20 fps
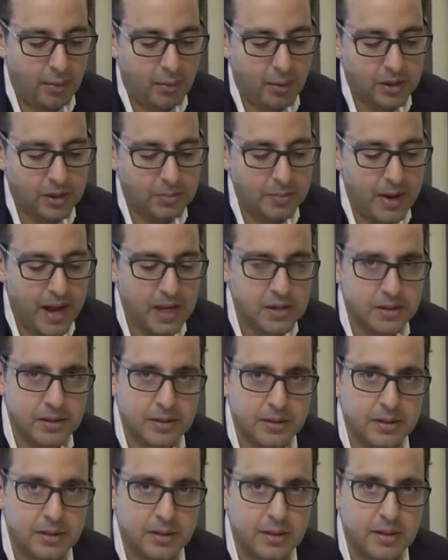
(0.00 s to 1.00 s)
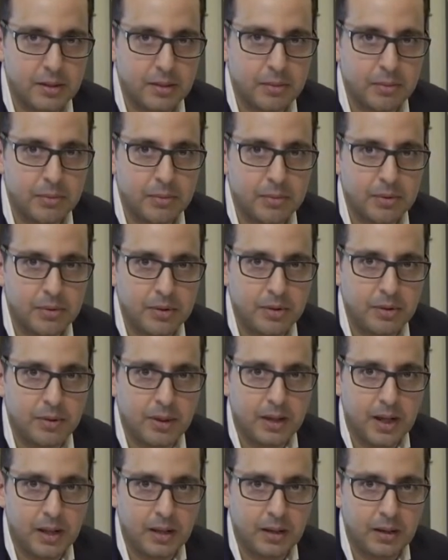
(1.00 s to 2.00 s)
which matches the
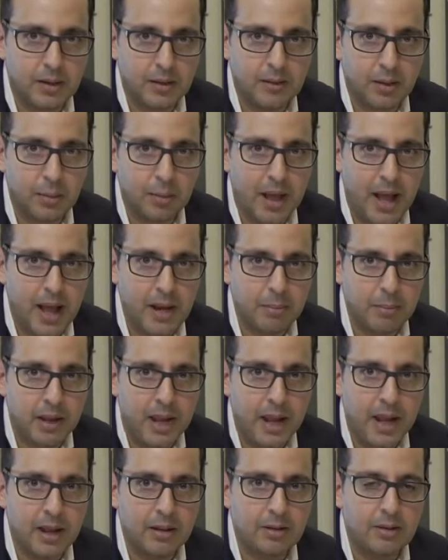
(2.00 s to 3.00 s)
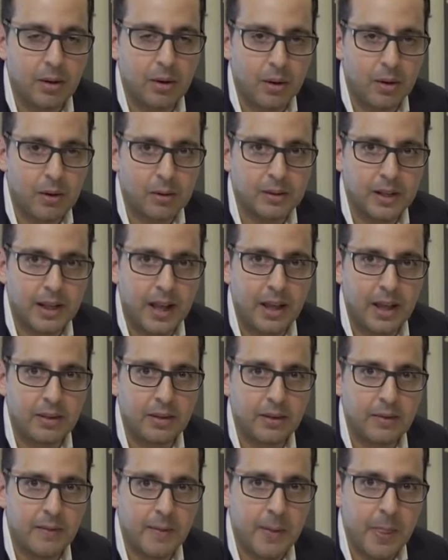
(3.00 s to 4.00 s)
silver color of the platinum case.
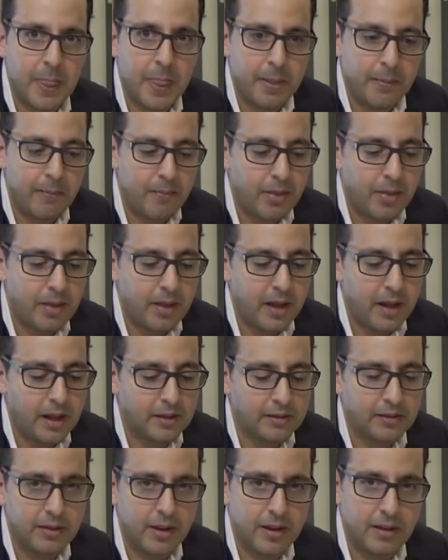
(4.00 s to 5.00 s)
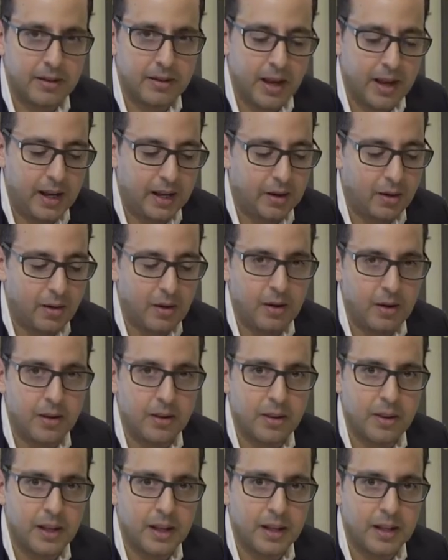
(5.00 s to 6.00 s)
Altogether, it's taken
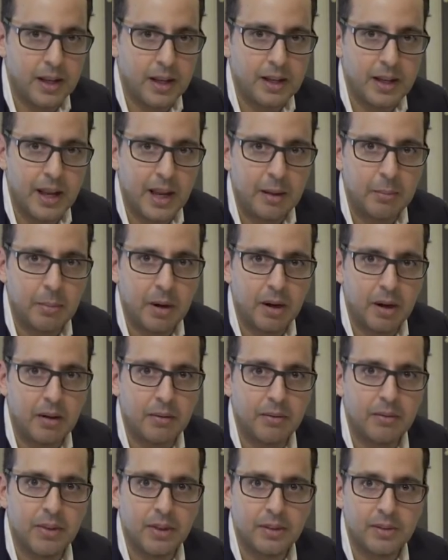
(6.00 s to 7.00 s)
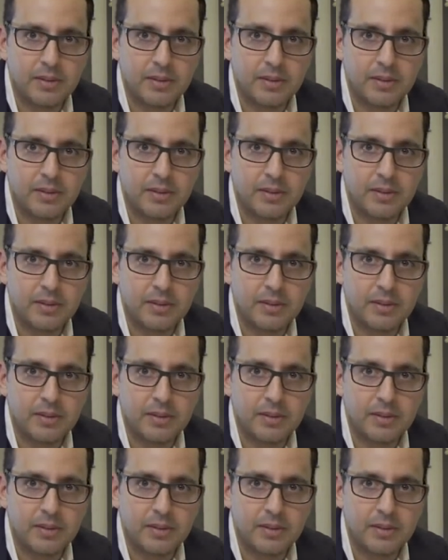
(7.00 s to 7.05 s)
on the nickname of the